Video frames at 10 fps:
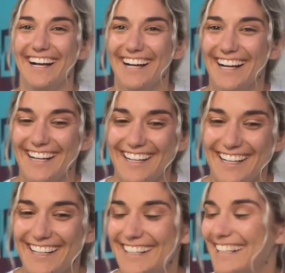
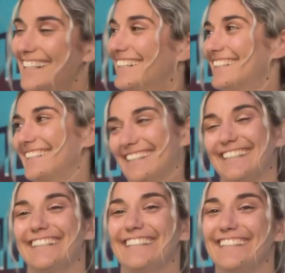
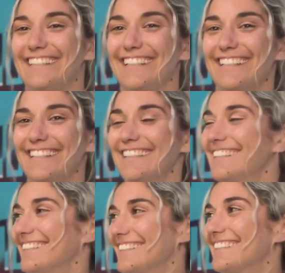
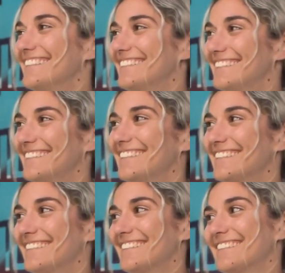This person isn't speaking.